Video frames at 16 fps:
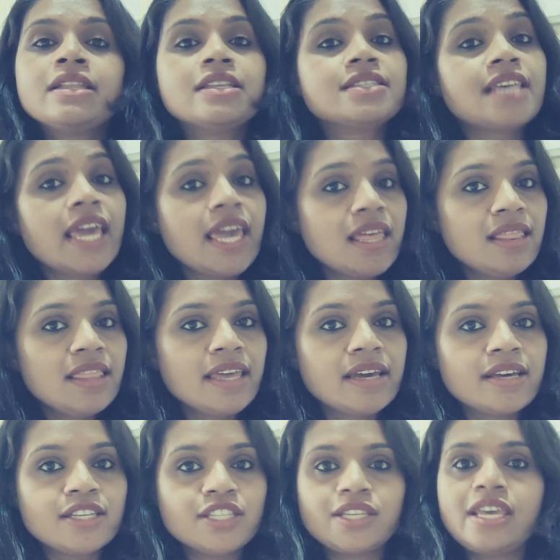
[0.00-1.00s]
The second
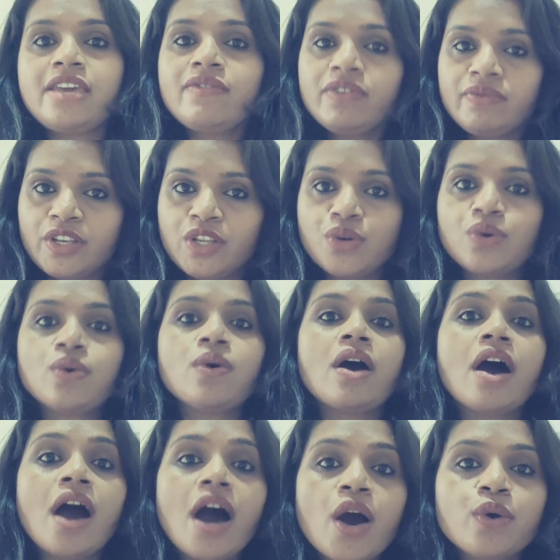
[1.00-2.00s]
thing is, even when you
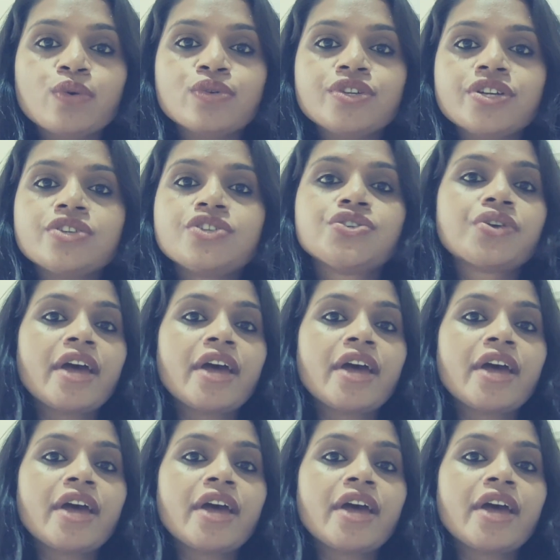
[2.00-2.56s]
go out,